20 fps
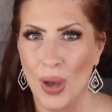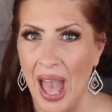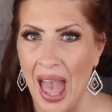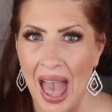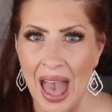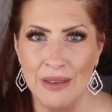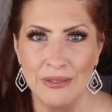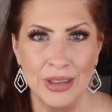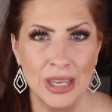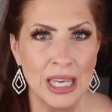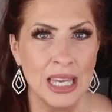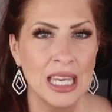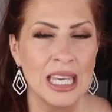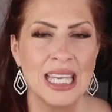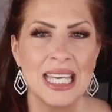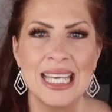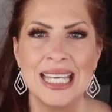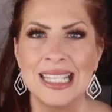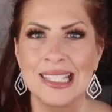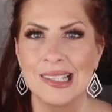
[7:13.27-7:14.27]

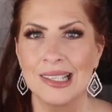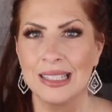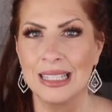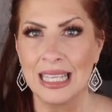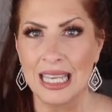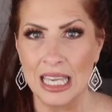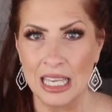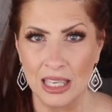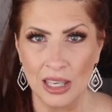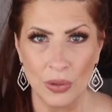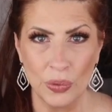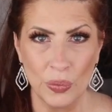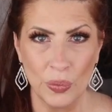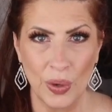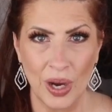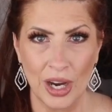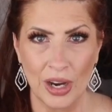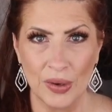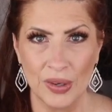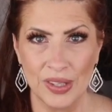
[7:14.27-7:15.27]
heavy, easily can
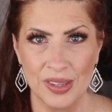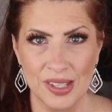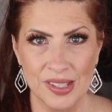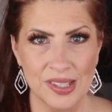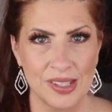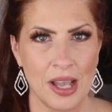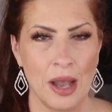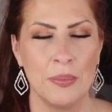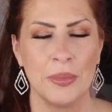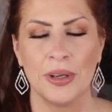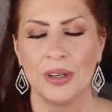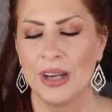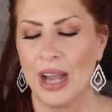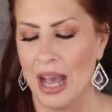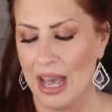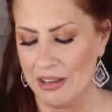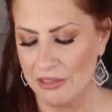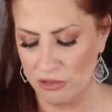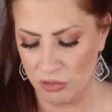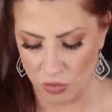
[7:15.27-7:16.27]
wear in the summer.
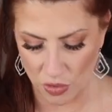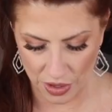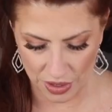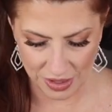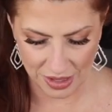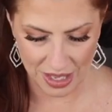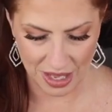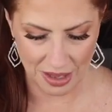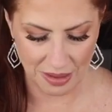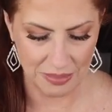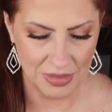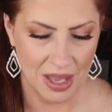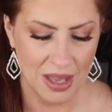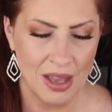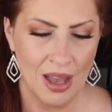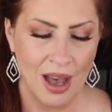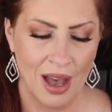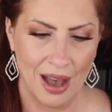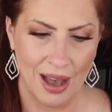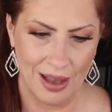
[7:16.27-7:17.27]
I've worn them
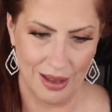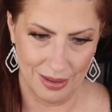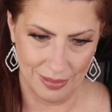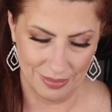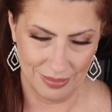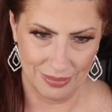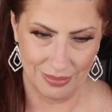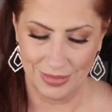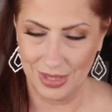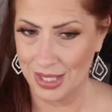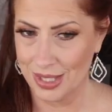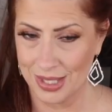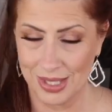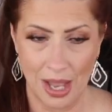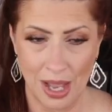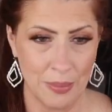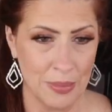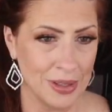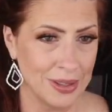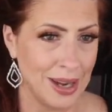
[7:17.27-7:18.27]
this
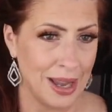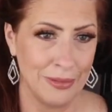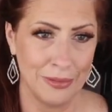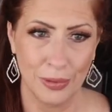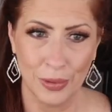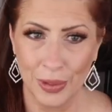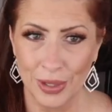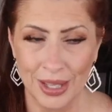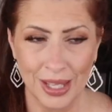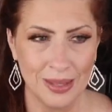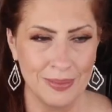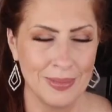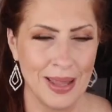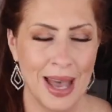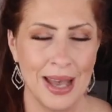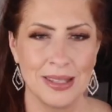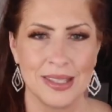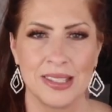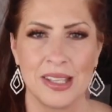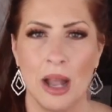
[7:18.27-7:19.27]
summer. I've worn them
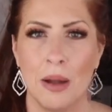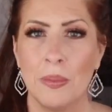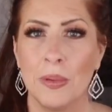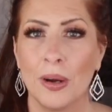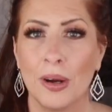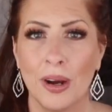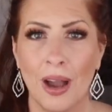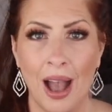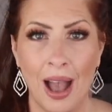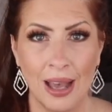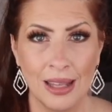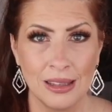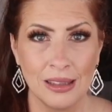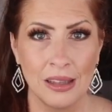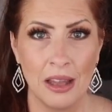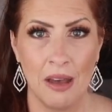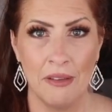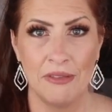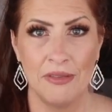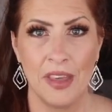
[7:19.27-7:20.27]
last summer. I
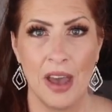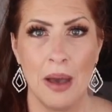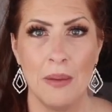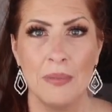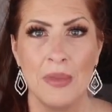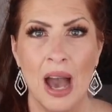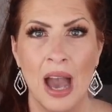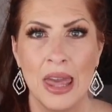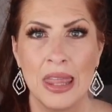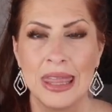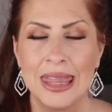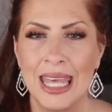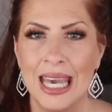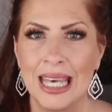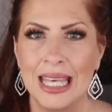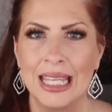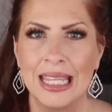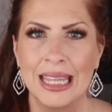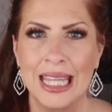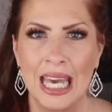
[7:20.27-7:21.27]
love them. I
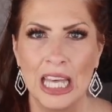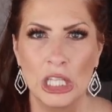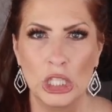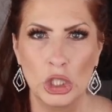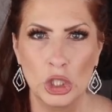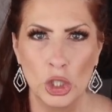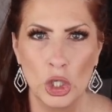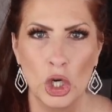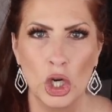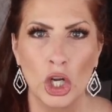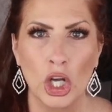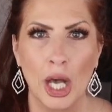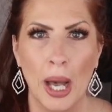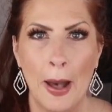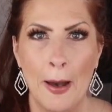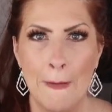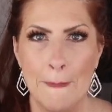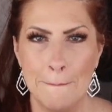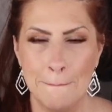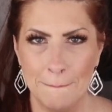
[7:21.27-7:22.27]
think they look
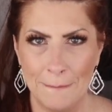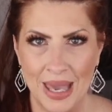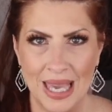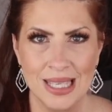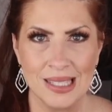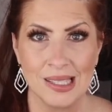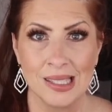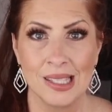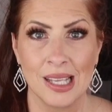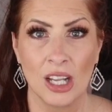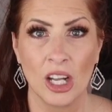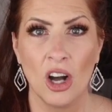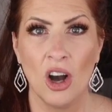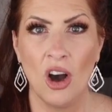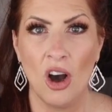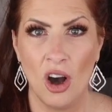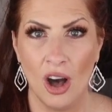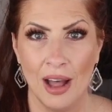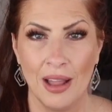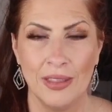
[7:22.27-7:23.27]
amazing
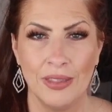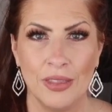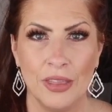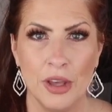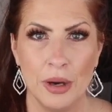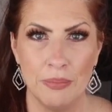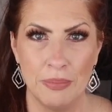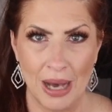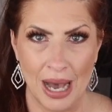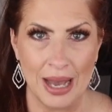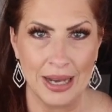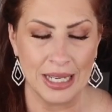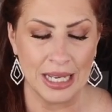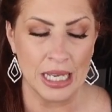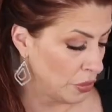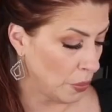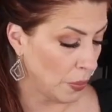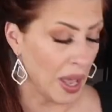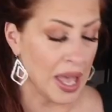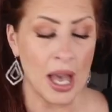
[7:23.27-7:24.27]
on the
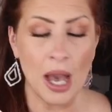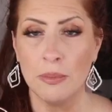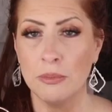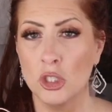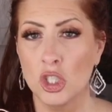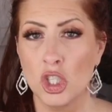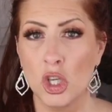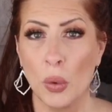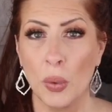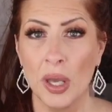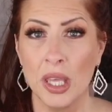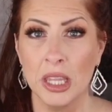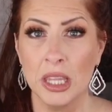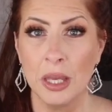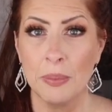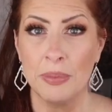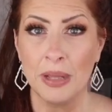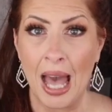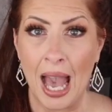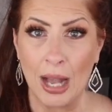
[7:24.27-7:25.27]
body. The way I'm showing
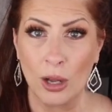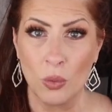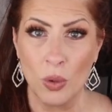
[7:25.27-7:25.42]
the black